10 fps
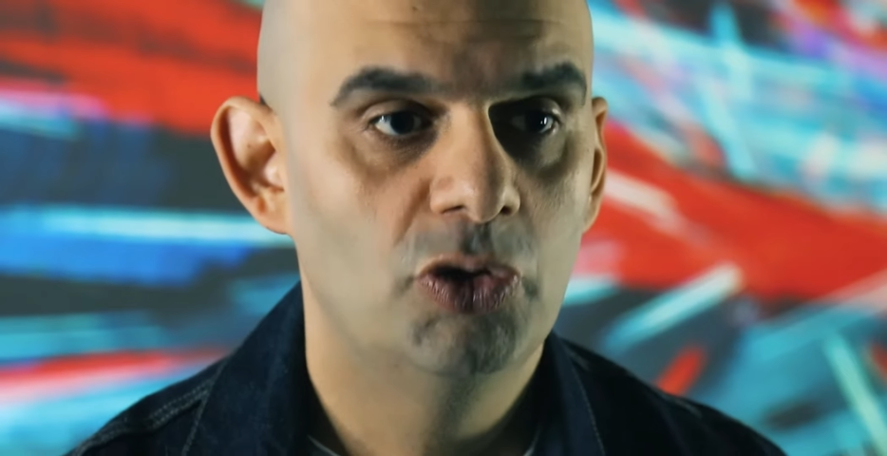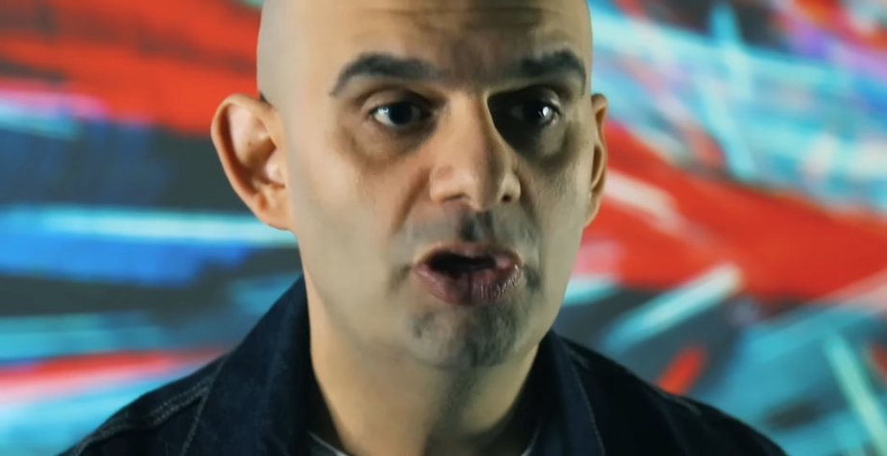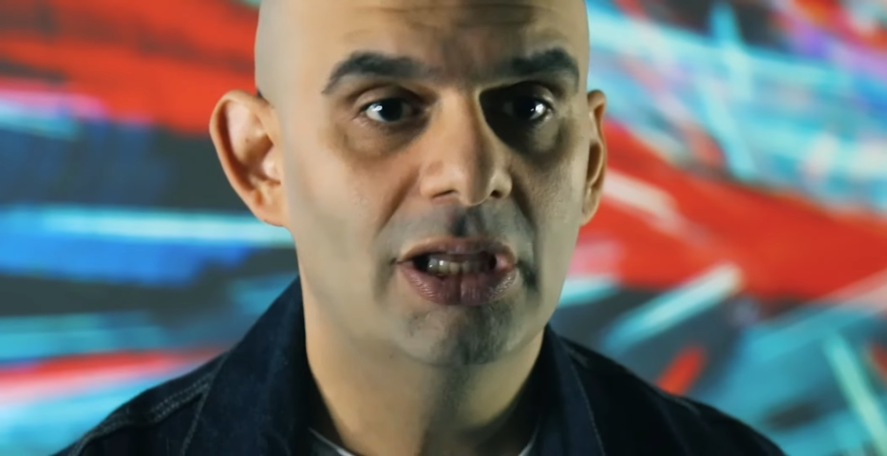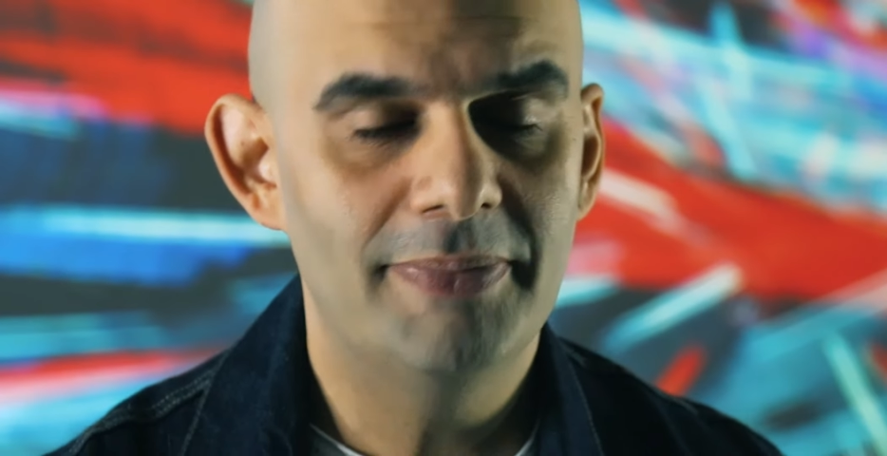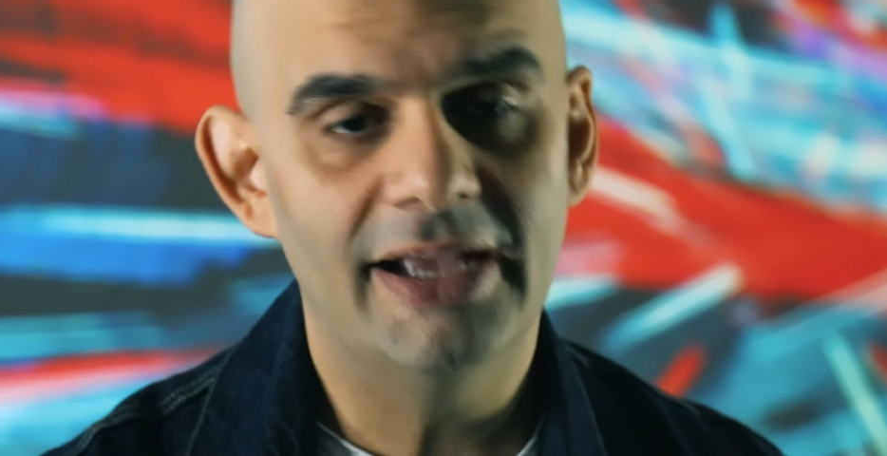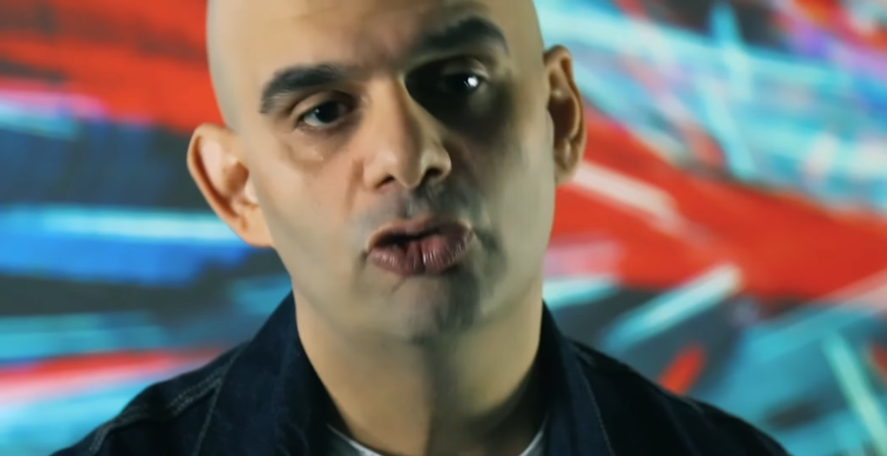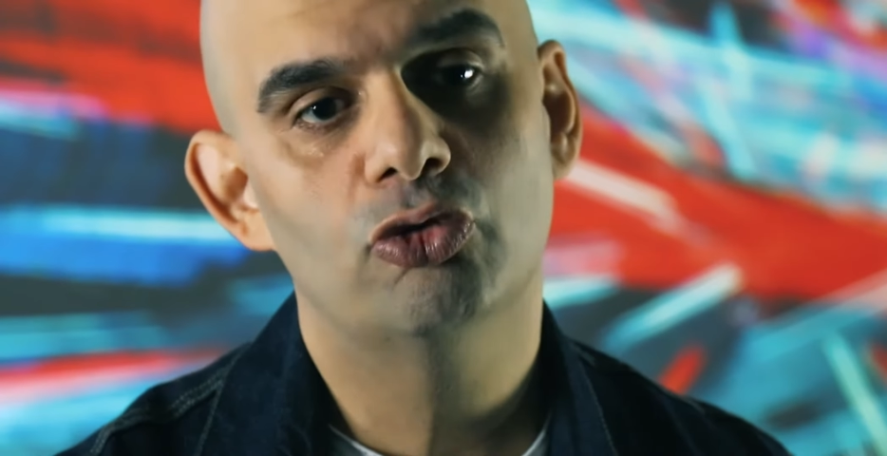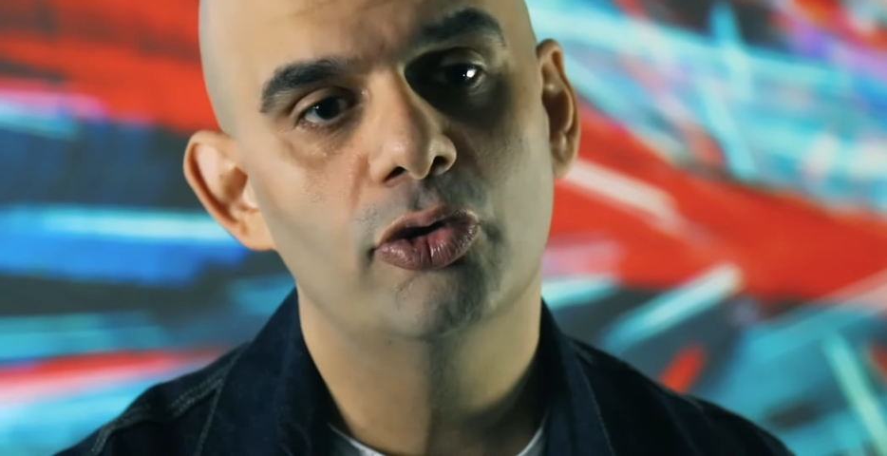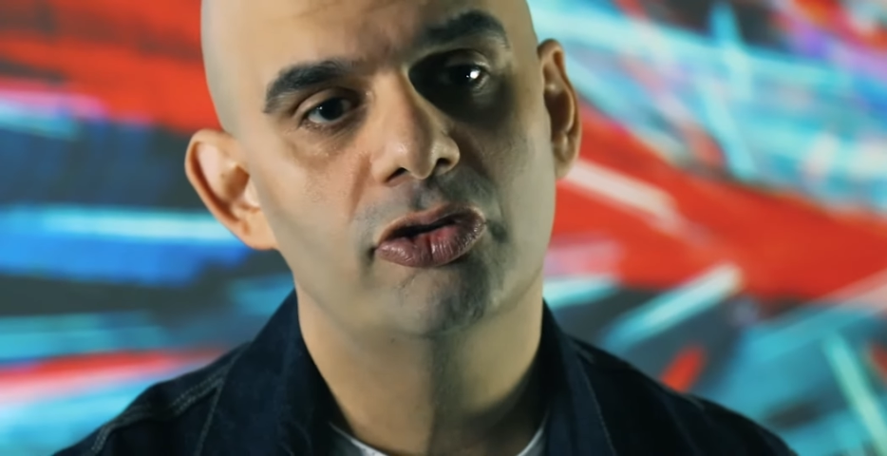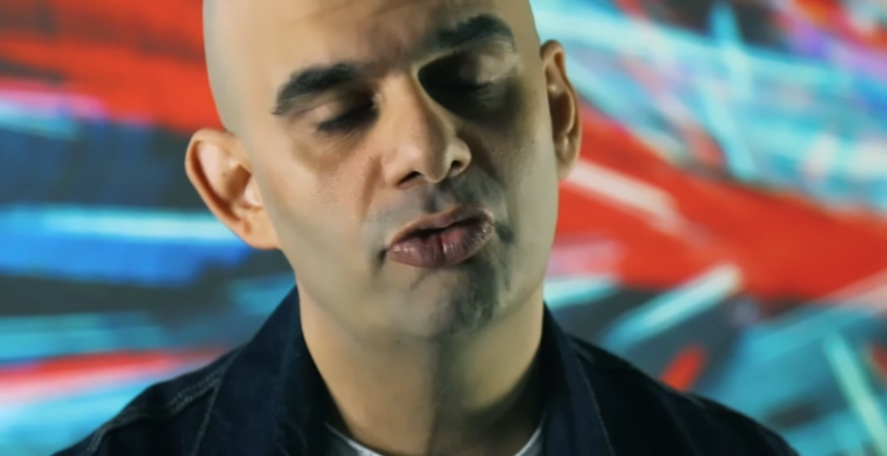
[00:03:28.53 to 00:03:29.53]
You can make a
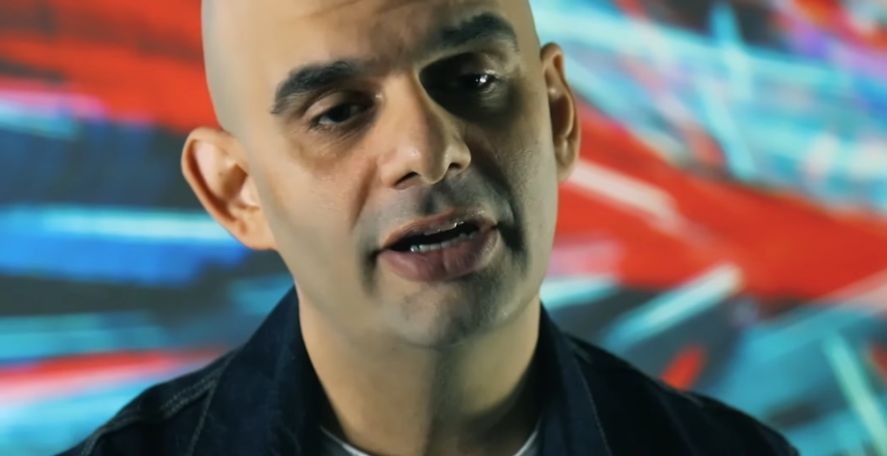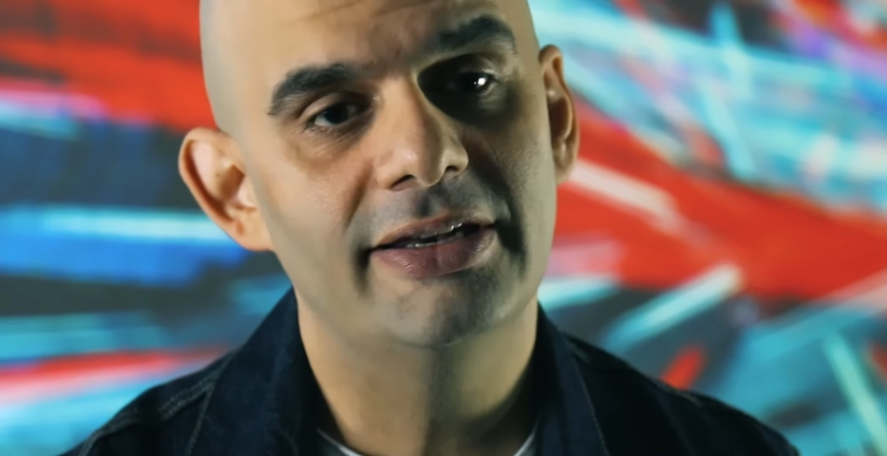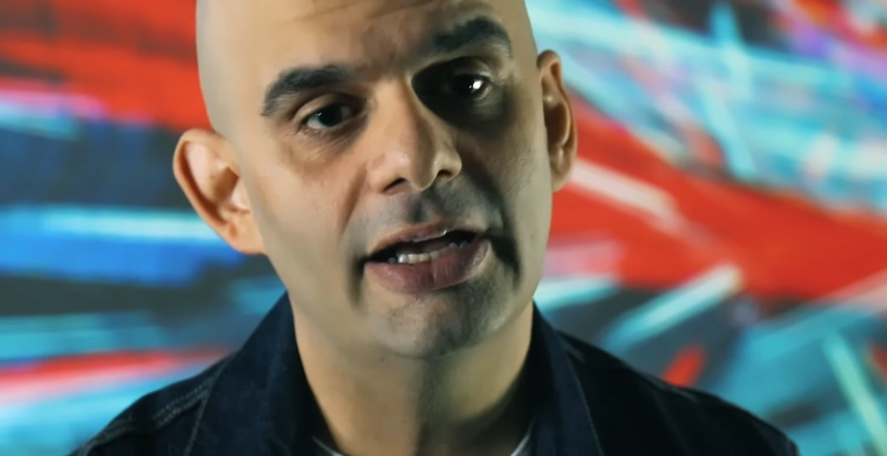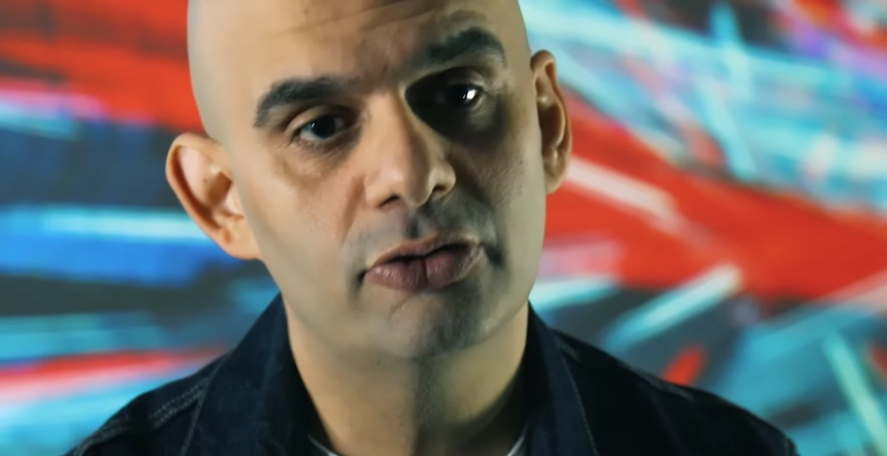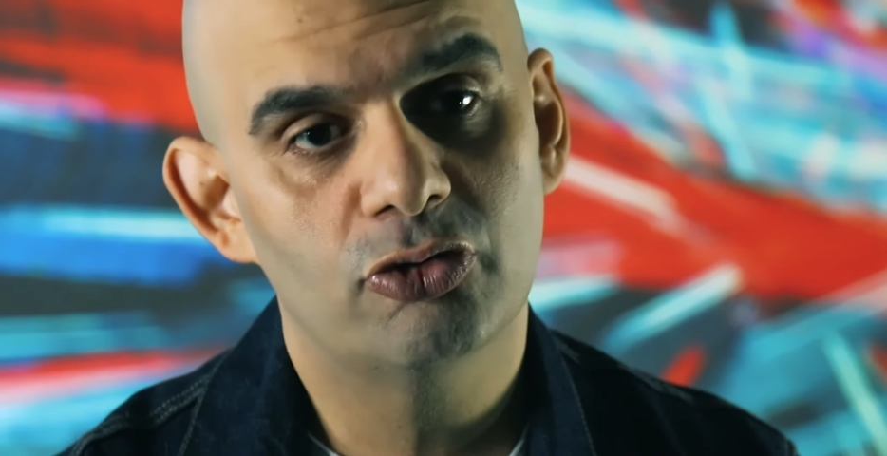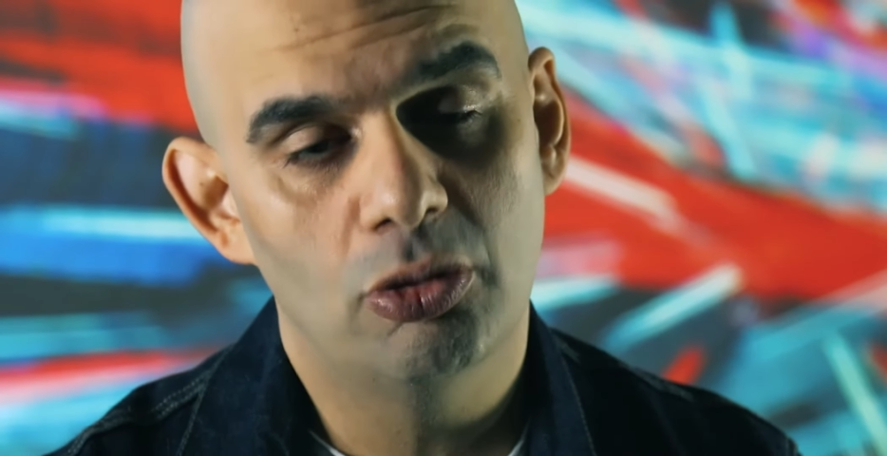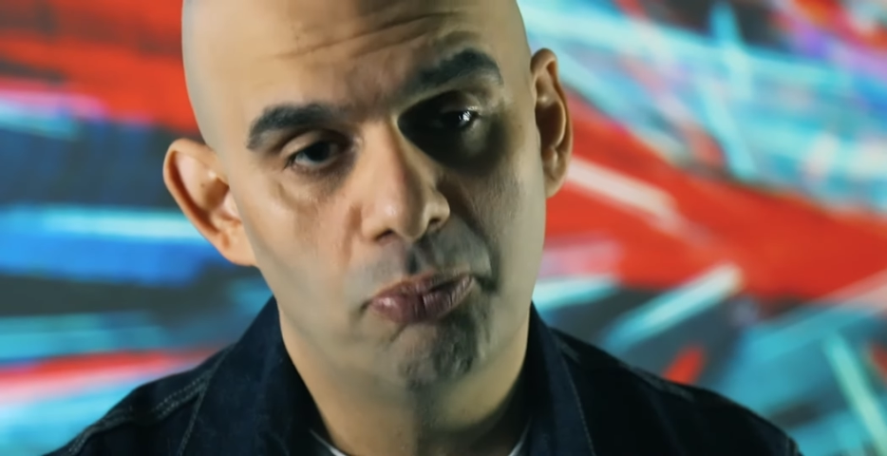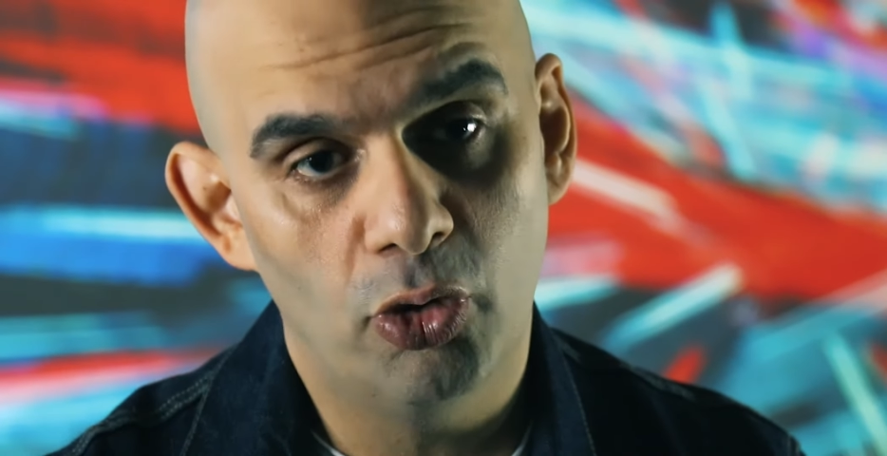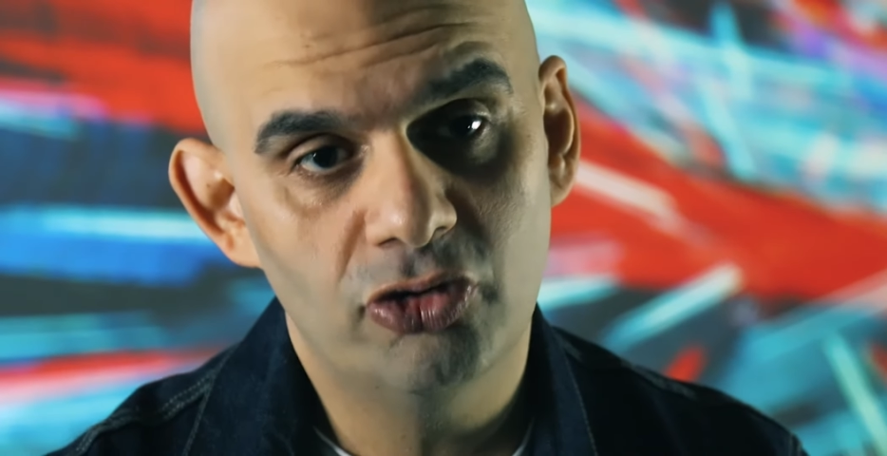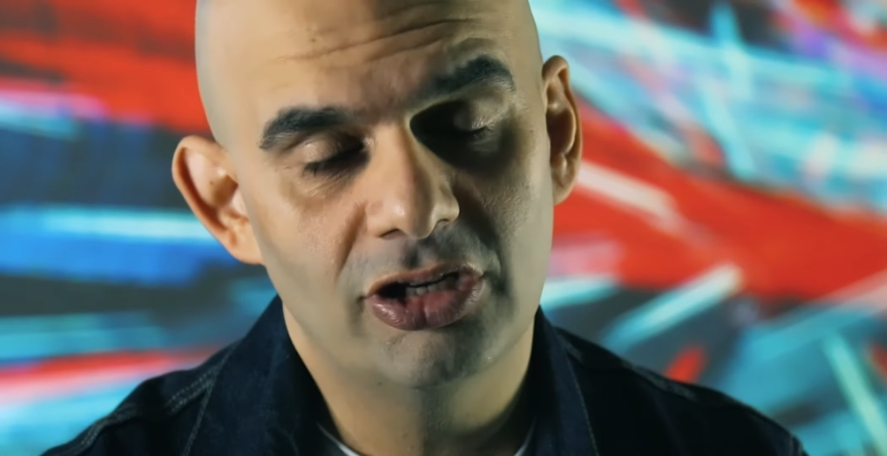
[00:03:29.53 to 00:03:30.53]
choice right now to
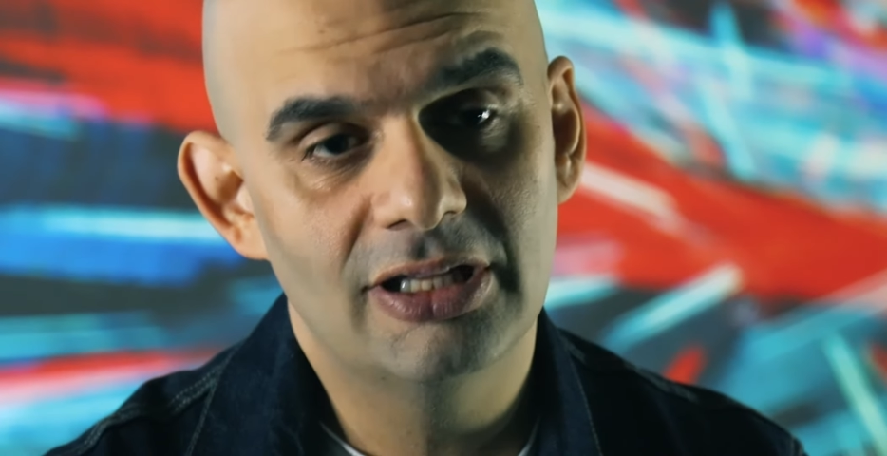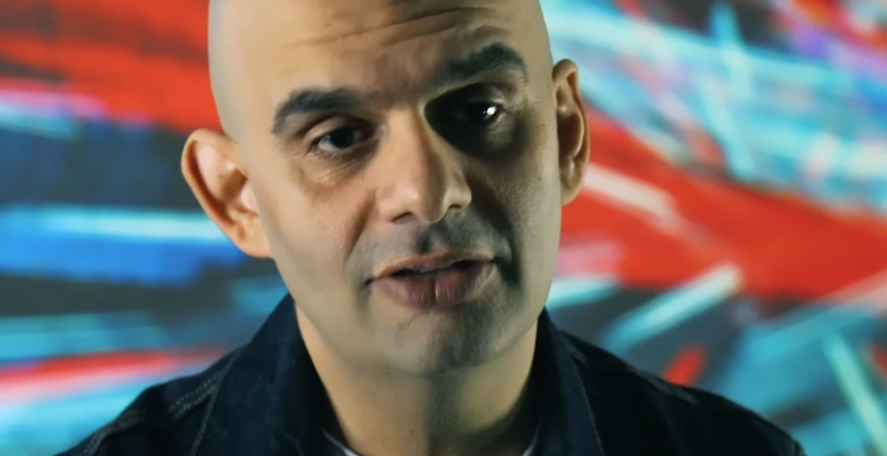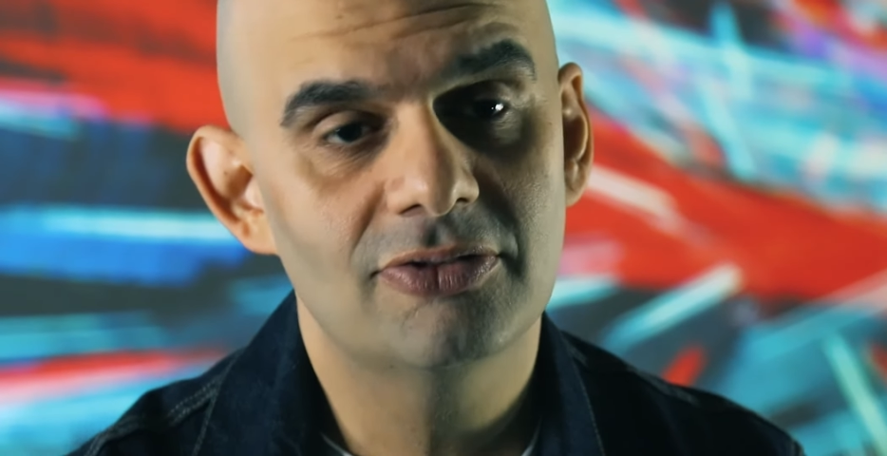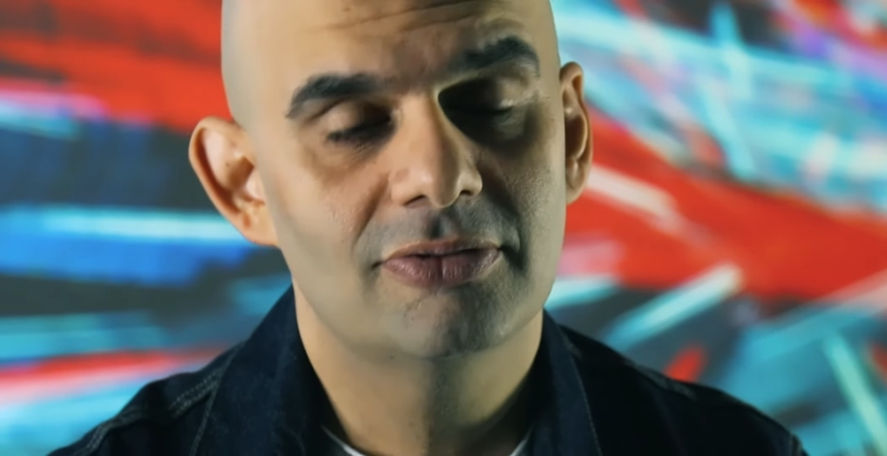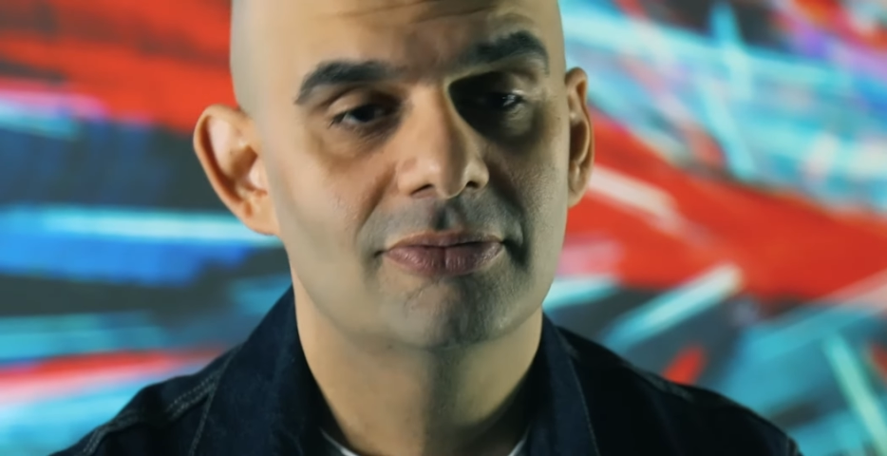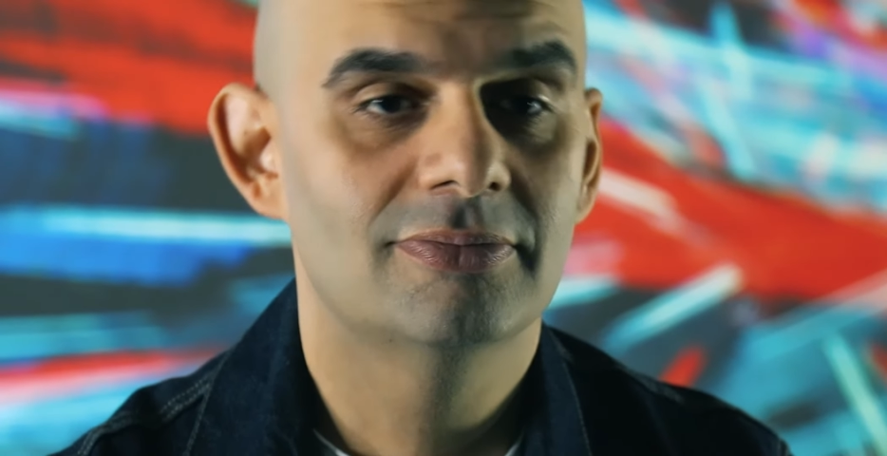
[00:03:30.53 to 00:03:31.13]
stop watching this,